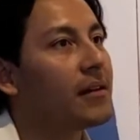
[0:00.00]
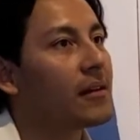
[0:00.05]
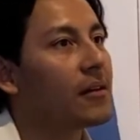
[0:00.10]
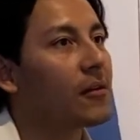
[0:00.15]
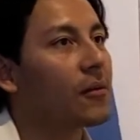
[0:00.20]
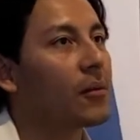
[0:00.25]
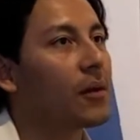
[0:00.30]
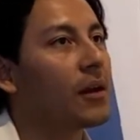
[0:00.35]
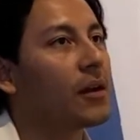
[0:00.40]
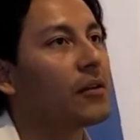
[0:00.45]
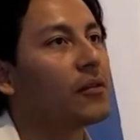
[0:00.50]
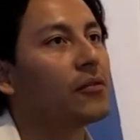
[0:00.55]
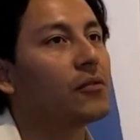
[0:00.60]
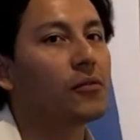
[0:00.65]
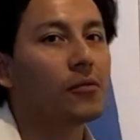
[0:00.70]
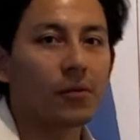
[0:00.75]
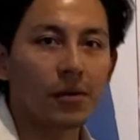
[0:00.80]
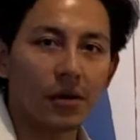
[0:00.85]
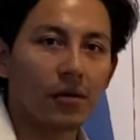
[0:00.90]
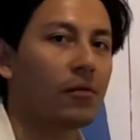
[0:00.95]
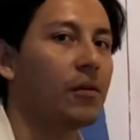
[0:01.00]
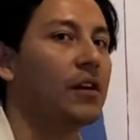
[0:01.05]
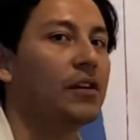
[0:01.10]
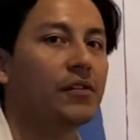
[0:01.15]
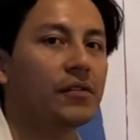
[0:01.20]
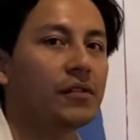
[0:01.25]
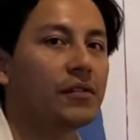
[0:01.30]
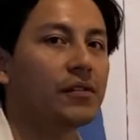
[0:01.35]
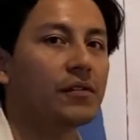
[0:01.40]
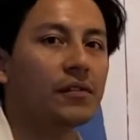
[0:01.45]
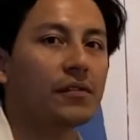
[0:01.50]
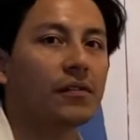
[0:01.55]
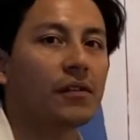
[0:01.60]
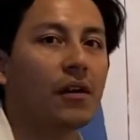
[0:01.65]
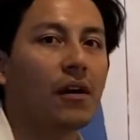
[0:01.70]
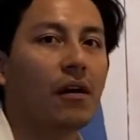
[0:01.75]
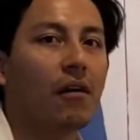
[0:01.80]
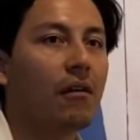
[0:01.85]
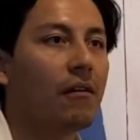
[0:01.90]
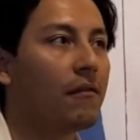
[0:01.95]
create new iterations
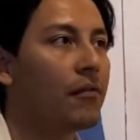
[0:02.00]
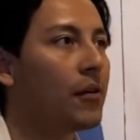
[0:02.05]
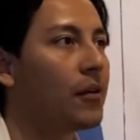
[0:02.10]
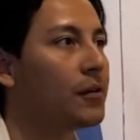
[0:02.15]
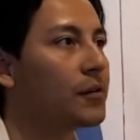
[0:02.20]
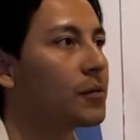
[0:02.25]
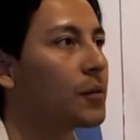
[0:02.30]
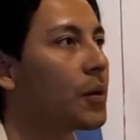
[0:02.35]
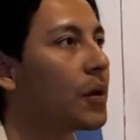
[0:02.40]
of those